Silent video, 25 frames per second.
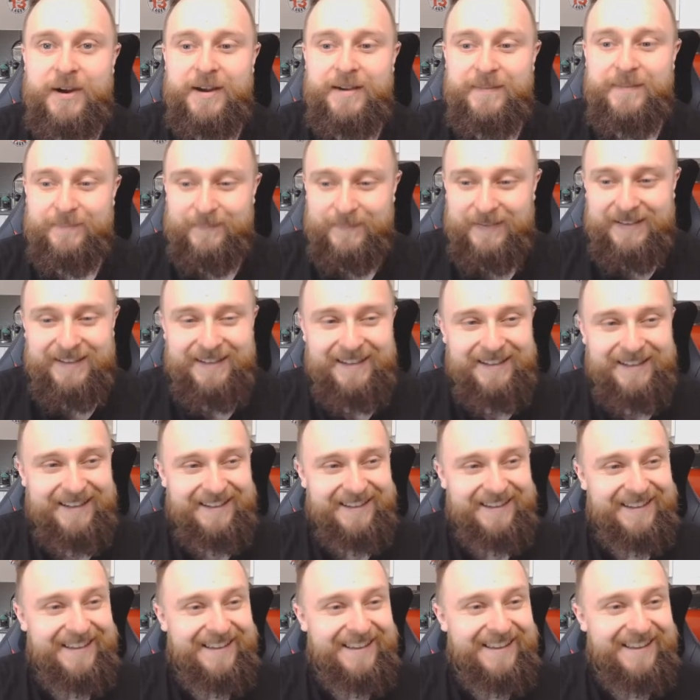right?
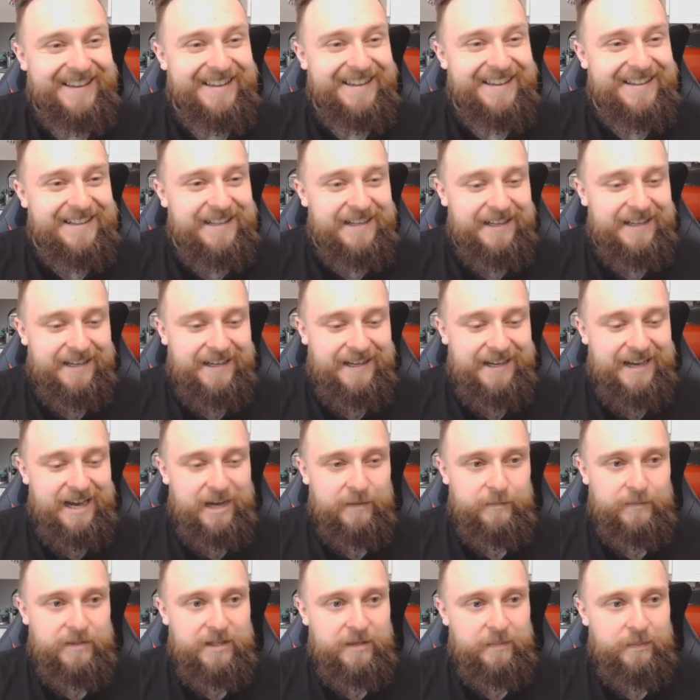
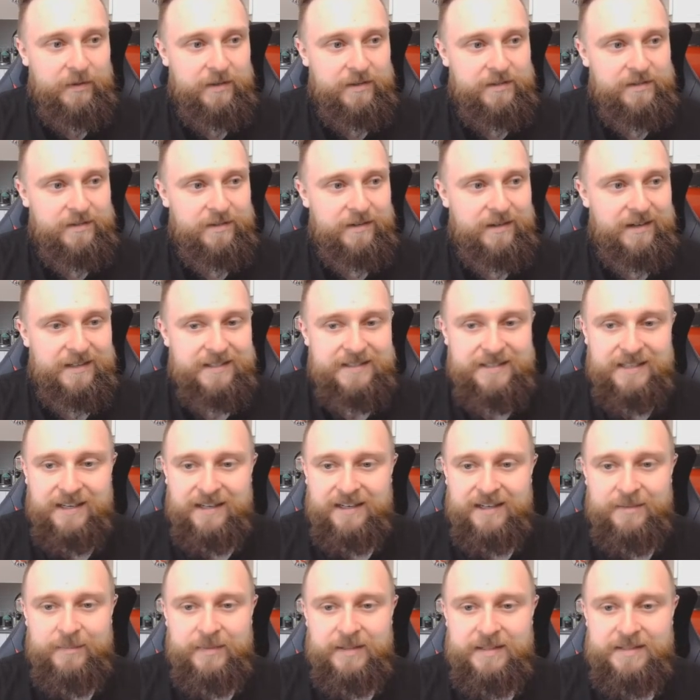I did put us on an
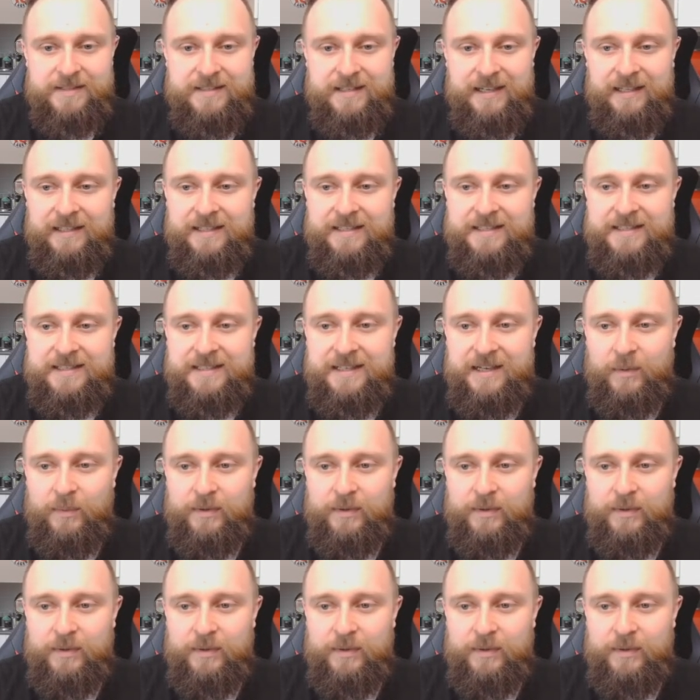attacking mentality.